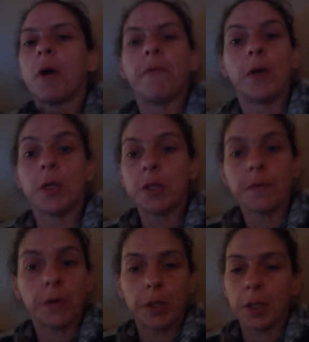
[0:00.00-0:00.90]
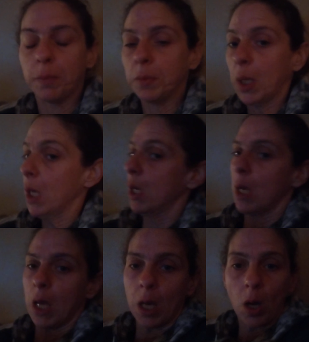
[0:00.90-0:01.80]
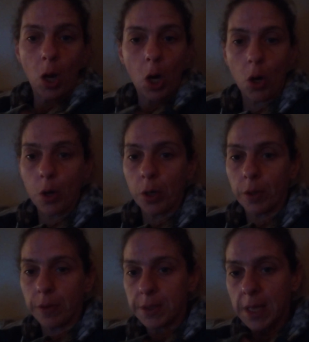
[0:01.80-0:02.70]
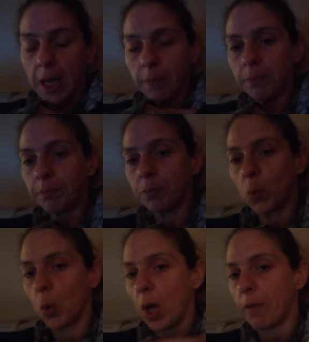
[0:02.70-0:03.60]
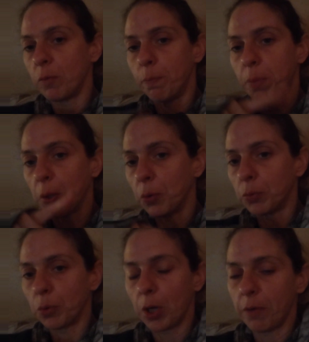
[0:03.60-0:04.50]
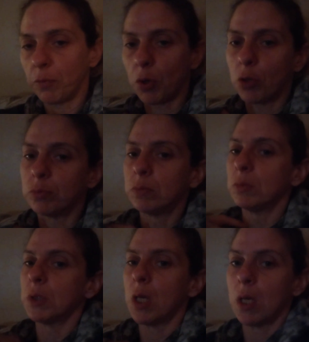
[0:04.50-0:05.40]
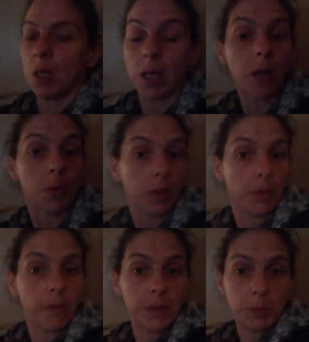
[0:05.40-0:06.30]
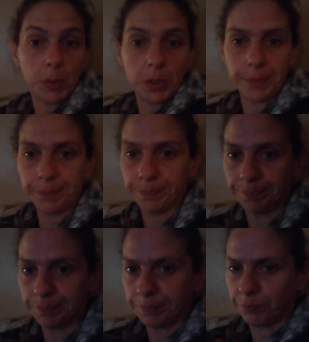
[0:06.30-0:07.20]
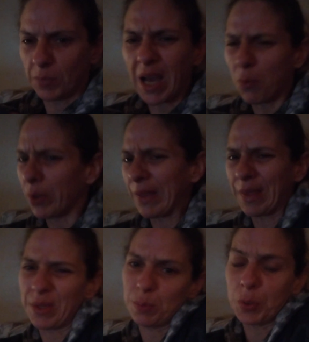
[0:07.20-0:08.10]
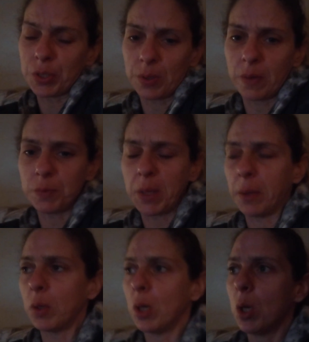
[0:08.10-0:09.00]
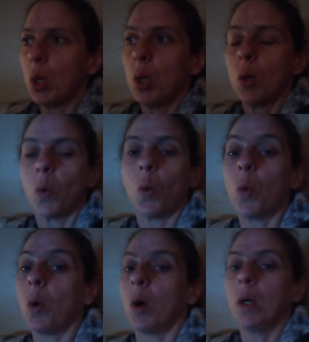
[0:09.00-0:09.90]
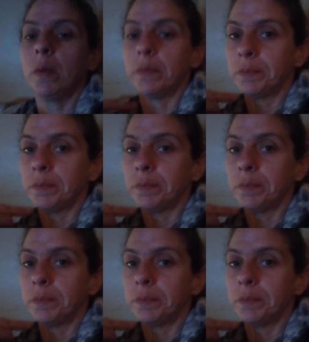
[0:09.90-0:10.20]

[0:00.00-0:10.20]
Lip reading: my feelings for them are the same, or have built, or have grown. And I really love this person. I really think this person loves me. Or